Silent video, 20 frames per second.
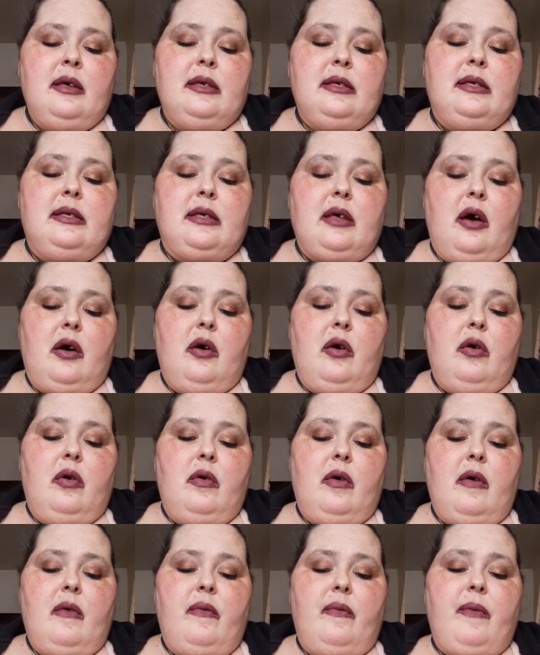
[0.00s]

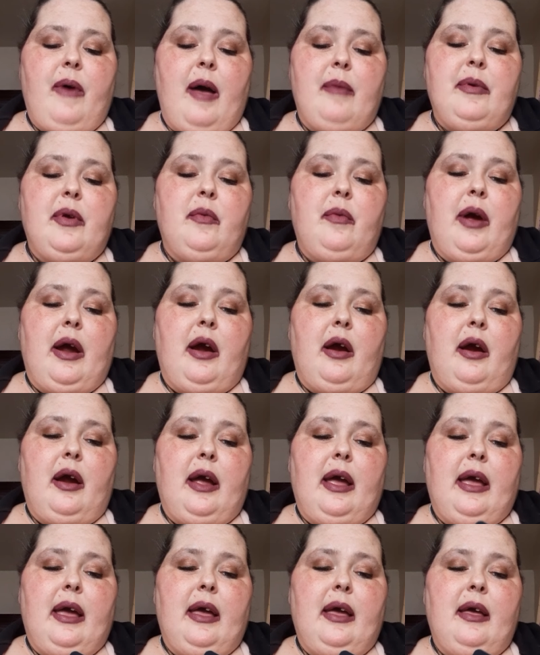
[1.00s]
So
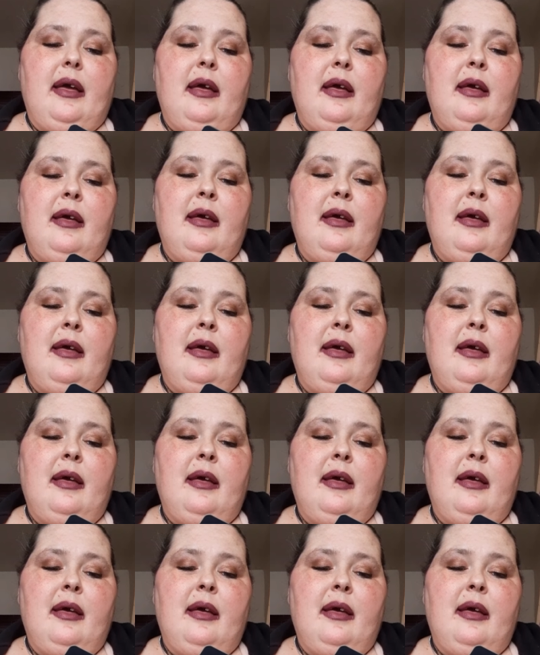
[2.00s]
February,